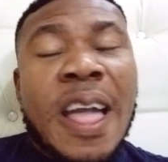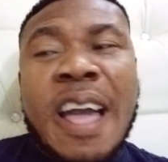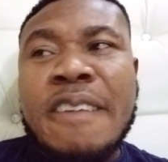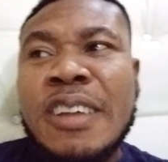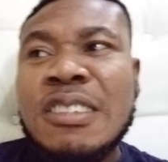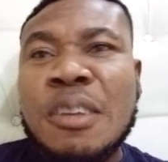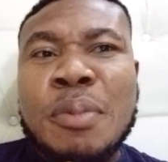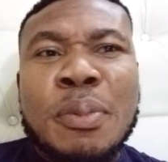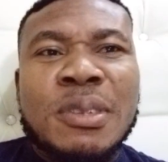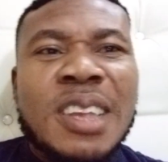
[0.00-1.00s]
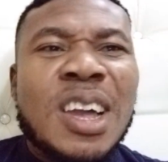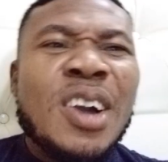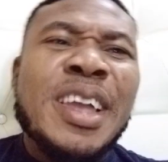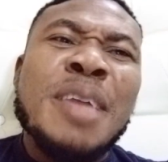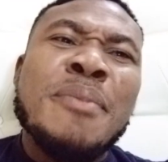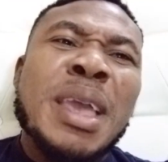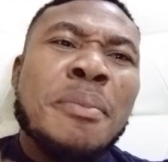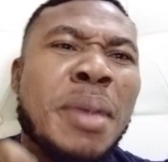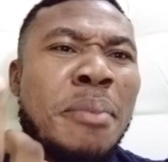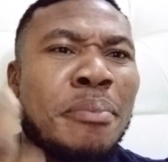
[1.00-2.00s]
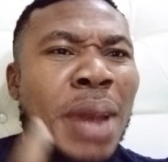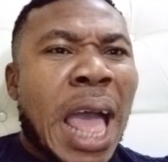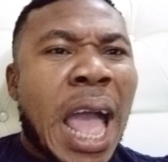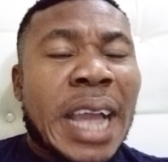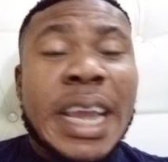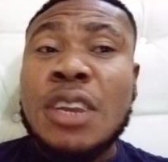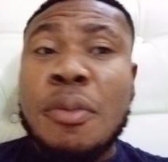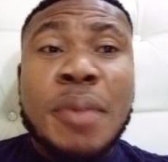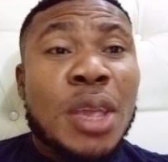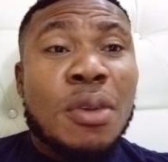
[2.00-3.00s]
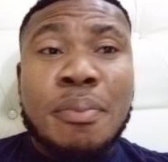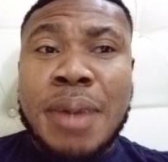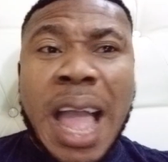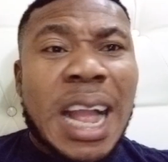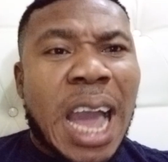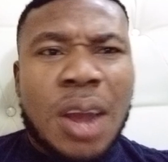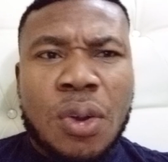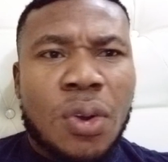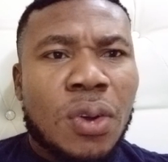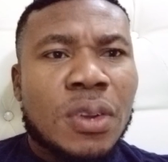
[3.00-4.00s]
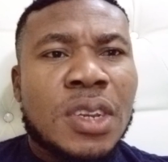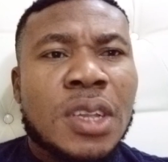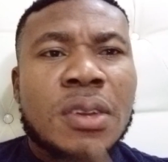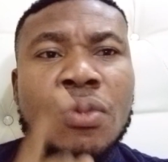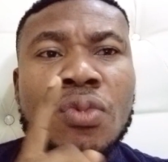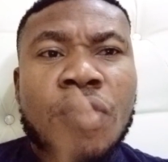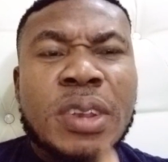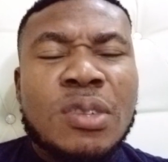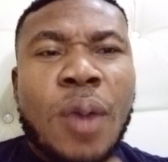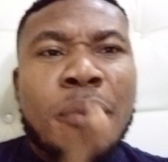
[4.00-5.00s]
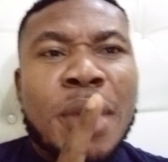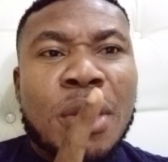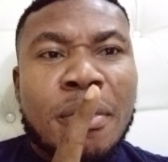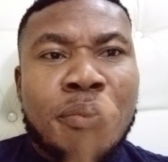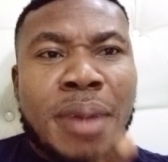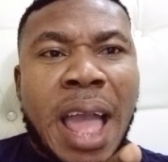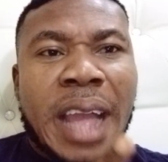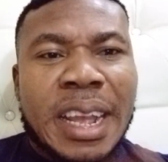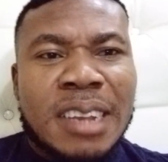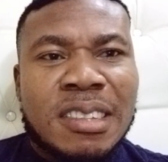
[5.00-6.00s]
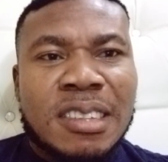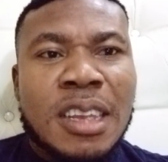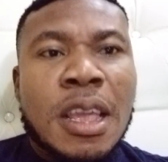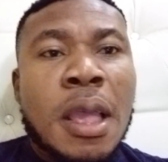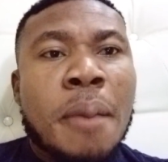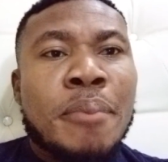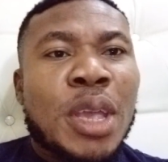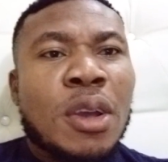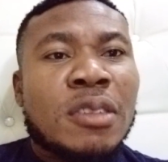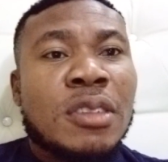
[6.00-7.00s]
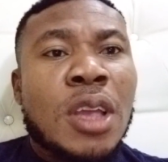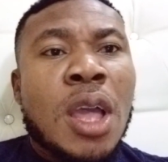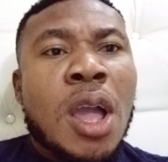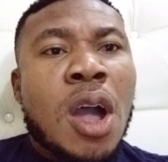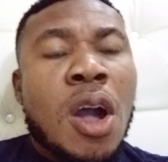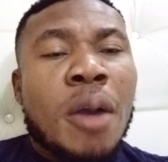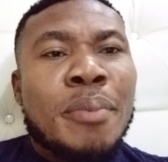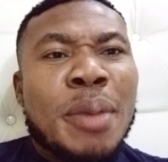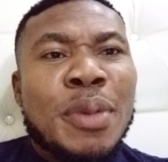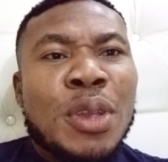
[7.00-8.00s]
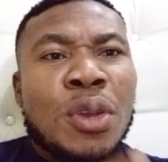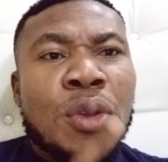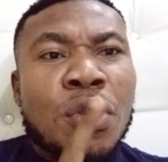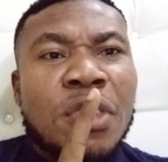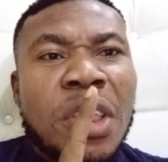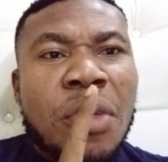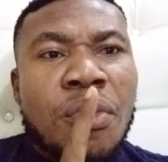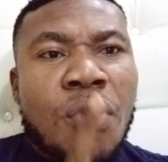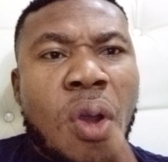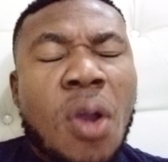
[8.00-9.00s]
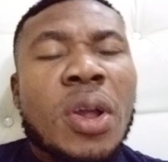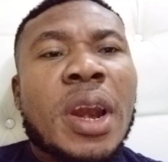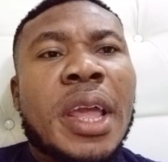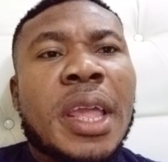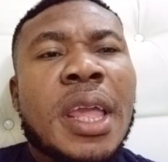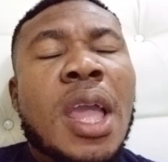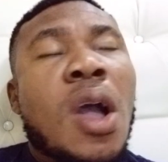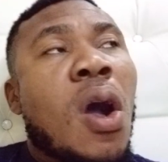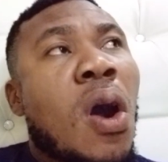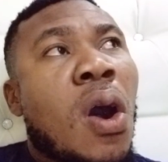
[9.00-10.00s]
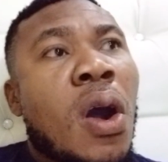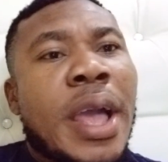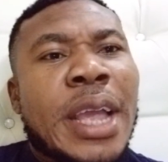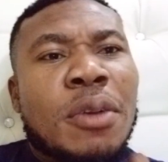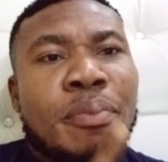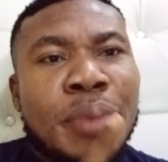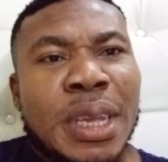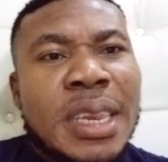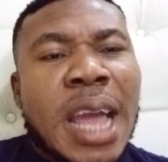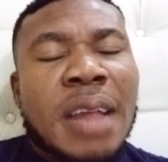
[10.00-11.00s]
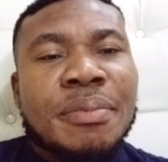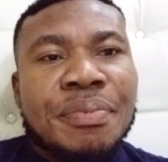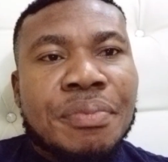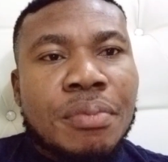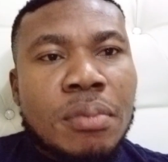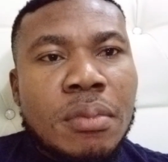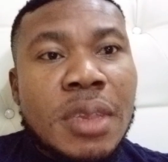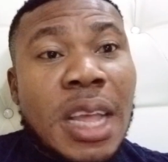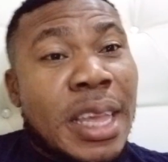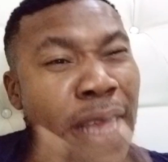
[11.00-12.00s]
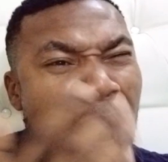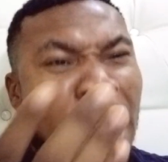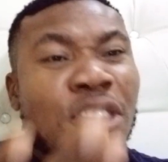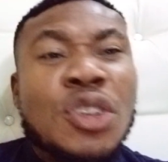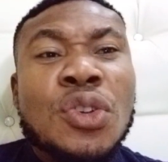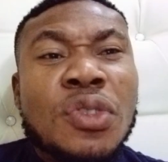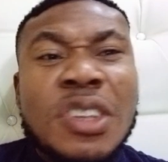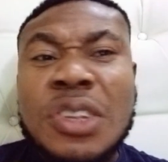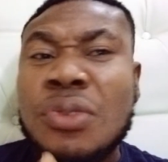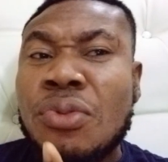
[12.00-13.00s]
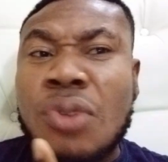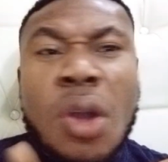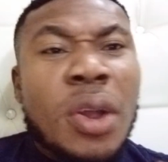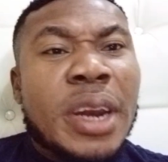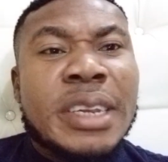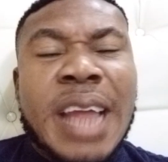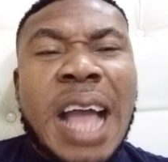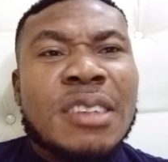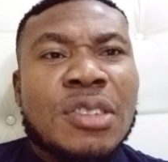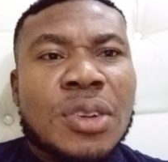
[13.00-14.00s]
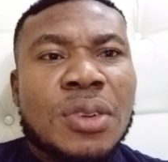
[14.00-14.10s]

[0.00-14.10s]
I advise some people say, oh, it make me black. It don't make you black at all. The reason why it make you black is because maybe you're using it wrongly, or it could be that, yes, you're using it wrongly, that's